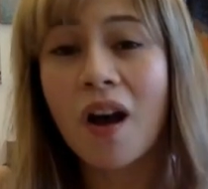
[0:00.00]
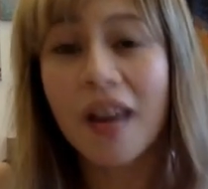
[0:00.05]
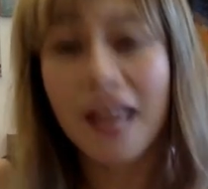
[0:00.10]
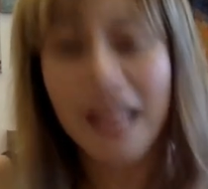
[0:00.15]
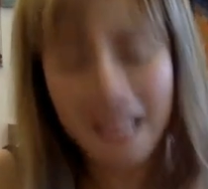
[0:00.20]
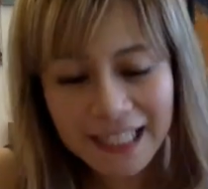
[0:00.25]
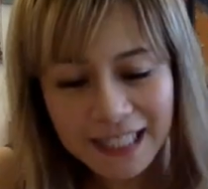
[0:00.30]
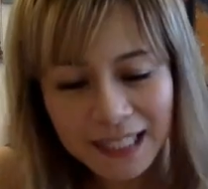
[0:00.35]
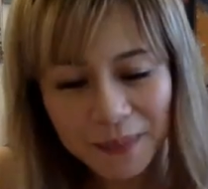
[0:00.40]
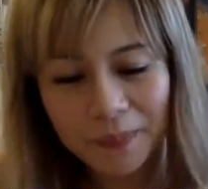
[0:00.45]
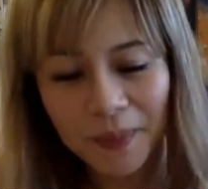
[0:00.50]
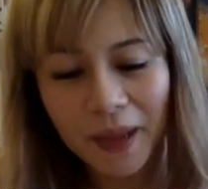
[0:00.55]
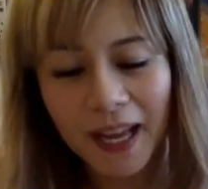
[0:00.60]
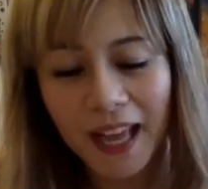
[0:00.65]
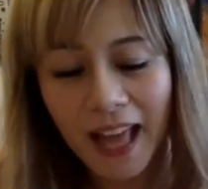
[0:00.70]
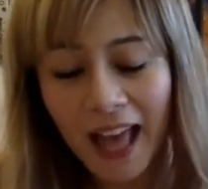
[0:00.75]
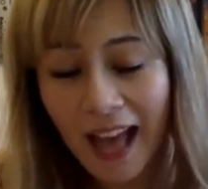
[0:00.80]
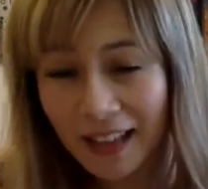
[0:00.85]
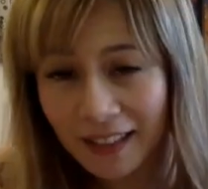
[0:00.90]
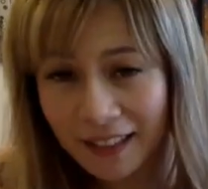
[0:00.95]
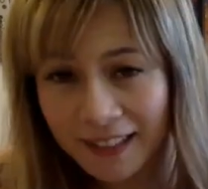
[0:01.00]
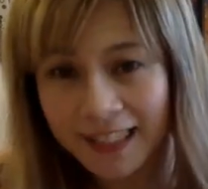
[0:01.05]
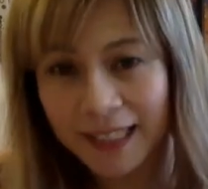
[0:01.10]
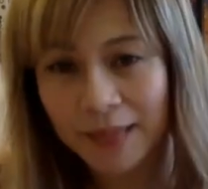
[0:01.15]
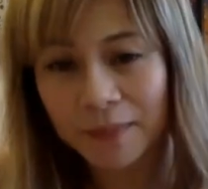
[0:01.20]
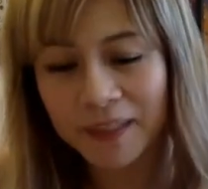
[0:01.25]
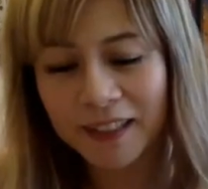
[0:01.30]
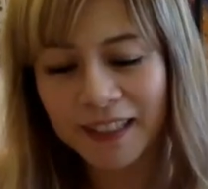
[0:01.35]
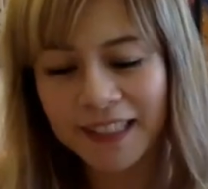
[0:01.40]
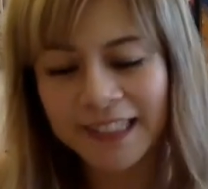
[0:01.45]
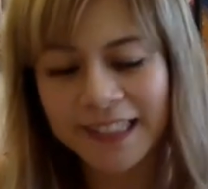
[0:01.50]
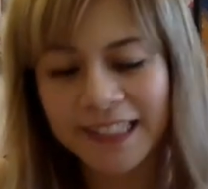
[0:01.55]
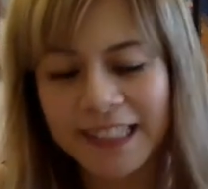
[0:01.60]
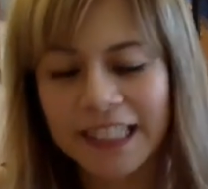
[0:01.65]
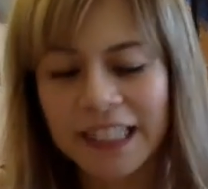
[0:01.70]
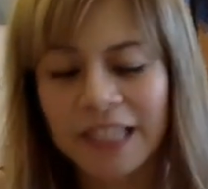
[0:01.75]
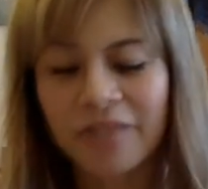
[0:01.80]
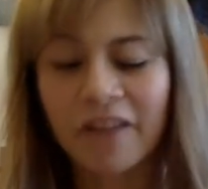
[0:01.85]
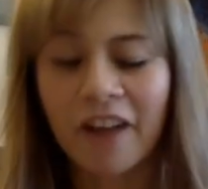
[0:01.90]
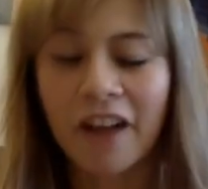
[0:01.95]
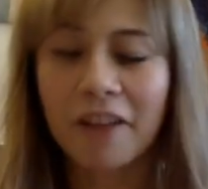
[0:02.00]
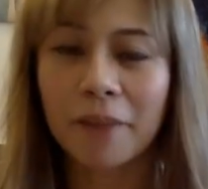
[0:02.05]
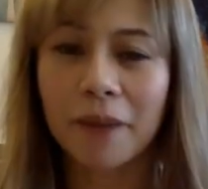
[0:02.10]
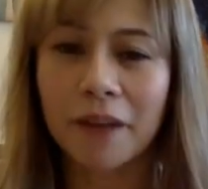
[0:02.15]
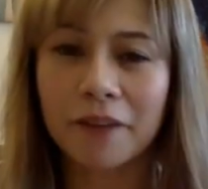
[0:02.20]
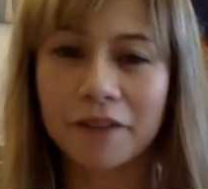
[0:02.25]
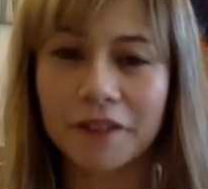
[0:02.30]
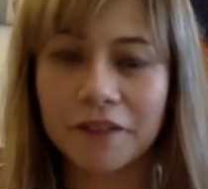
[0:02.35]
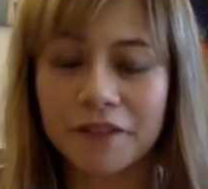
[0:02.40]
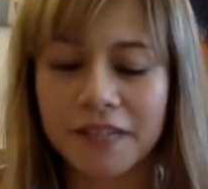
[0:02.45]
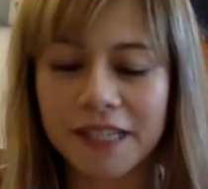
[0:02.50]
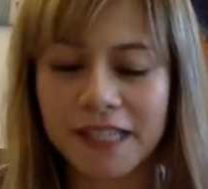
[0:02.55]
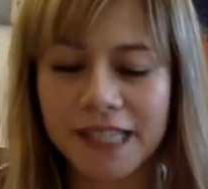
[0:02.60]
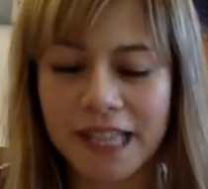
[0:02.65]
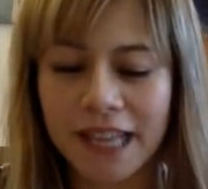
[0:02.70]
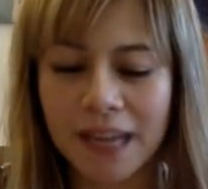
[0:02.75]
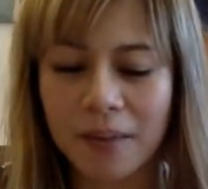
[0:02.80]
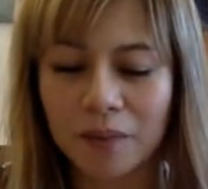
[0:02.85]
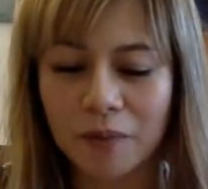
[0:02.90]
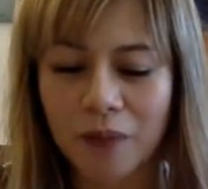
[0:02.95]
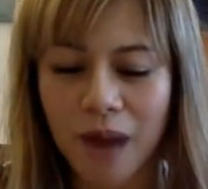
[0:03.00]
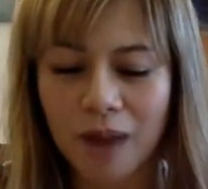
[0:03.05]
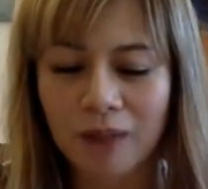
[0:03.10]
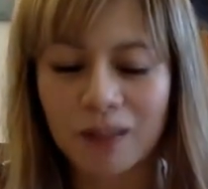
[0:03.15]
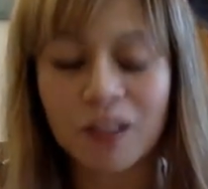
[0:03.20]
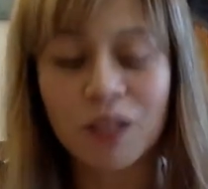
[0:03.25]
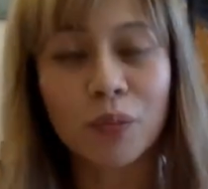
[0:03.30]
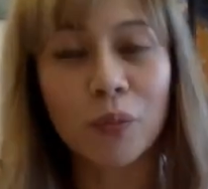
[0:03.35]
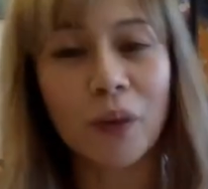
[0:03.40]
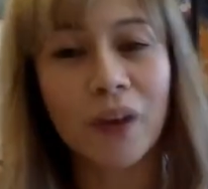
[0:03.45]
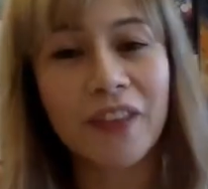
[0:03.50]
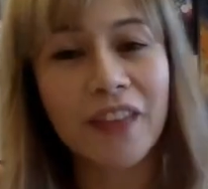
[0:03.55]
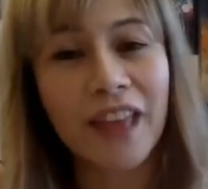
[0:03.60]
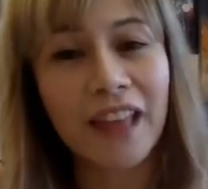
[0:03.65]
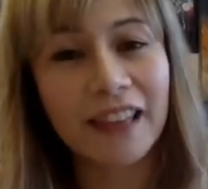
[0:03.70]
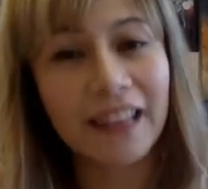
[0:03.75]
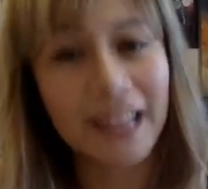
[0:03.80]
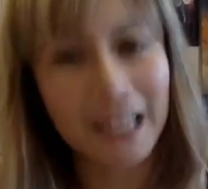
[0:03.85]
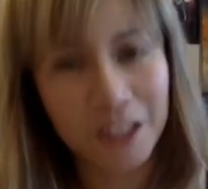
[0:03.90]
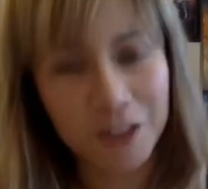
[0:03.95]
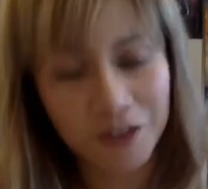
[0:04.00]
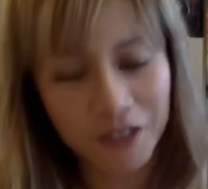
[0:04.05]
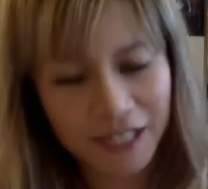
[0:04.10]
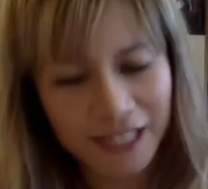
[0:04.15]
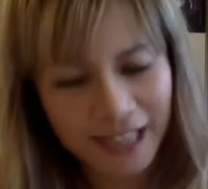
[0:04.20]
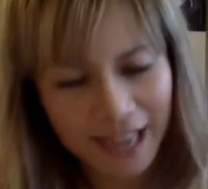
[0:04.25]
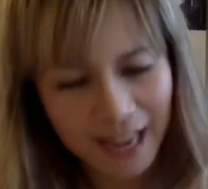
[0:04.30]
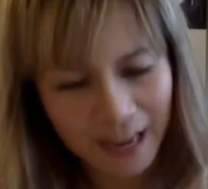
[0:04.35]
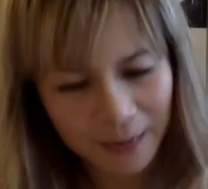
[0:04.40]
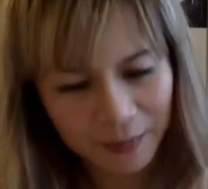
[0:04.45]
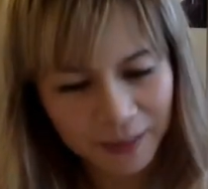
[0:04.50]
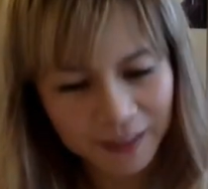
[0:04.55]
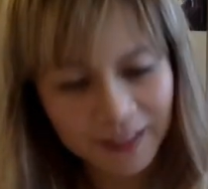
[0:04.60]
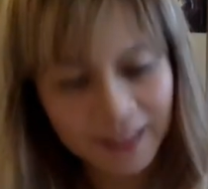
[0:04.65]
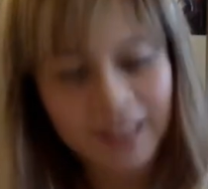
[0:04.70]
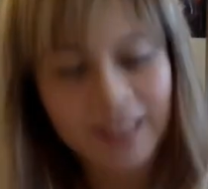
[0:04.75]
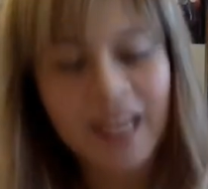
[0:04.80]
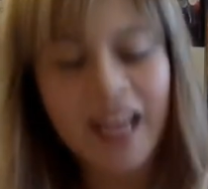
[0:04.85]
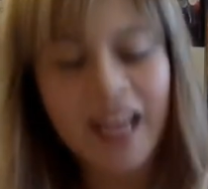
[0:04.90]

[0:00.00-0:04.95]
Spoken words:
It by Anna Dittman in 65 by 50 cm rounds with electric diamonds,